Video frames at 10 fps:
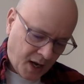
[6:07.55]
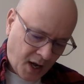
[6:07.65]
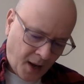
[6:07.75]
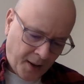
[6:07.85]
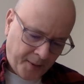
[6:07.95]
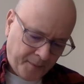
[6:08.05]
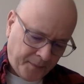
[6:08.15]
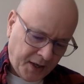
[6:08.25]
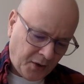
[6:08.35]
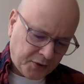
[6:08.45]

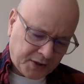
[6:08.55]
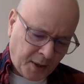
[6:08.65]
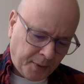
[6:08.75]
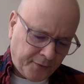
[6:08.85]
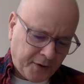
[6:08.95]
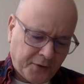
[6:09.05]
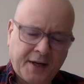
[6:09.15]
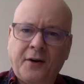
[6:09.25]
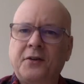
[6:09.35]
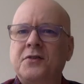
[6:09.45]
Um, you know, it's a couple of other
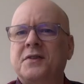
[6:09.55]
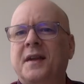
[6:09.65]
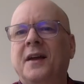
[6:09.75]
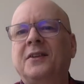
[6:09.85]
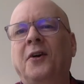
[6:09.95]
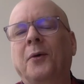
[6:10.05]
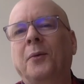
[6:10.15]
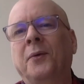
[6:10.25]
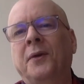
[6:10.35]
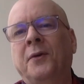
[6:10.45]
characters that I thought
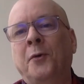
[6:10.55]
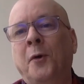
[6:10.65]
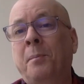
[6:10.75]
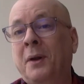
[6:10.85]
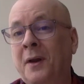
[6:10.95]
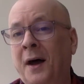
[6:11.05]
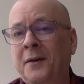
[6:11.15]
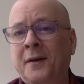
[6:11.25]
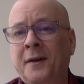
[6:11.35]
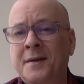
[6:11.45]
were really cool.
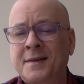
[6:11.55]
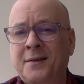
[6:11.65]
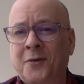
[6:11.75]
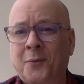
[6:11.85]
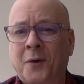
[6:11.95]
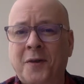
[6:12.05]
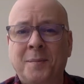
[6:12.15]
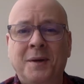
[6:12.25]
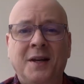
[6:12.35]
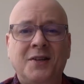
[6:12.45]
Belonda is another one of the
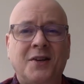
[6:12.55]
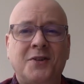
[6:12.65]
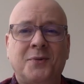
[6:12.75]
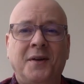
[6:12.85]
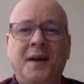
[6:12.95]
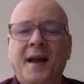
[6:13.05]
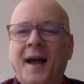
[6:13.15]
Bene Gesserit.